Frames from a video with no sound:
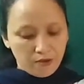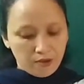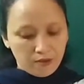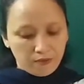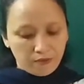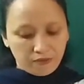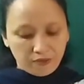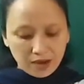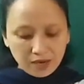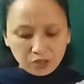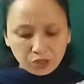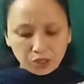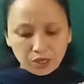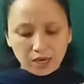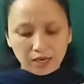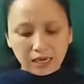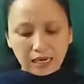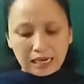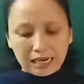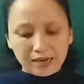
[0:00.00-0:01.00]
Fresh
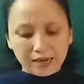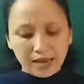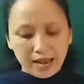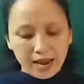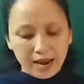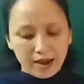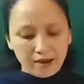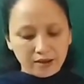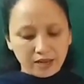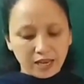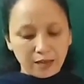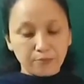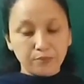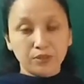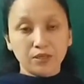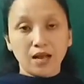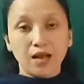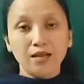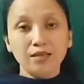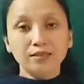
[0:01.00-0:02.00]
and clean air keeps
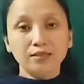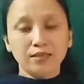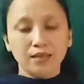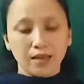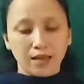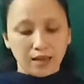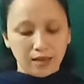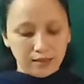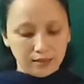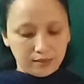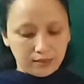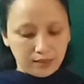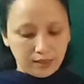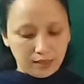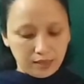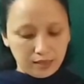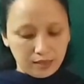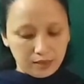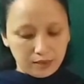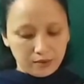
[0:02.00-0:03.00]
us
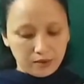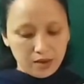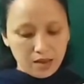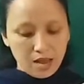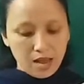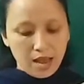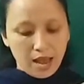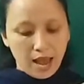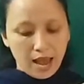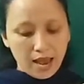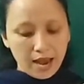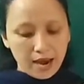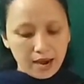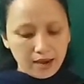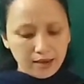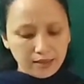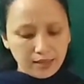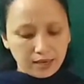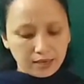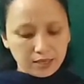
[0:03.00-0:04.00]
healthy.
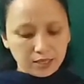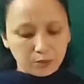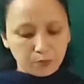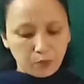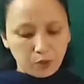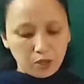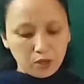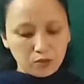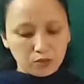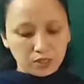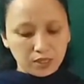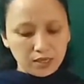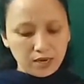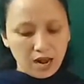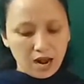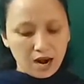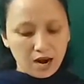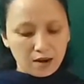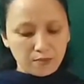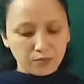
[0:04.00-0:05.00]
Air that is polluted
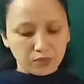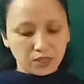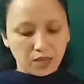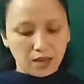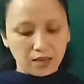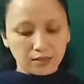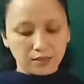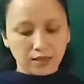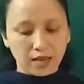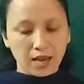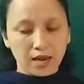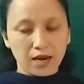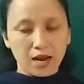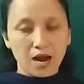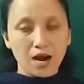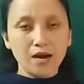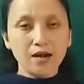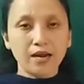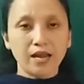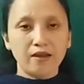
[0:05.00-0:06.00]
harms us and
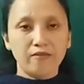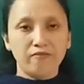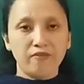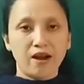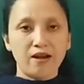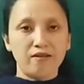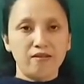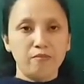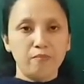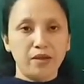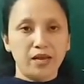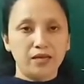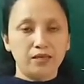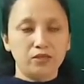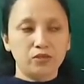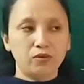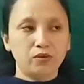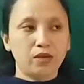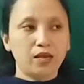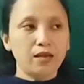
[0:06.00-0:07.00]
our environment.
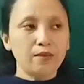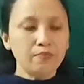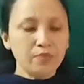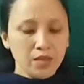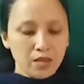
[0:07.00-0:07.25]
Okay,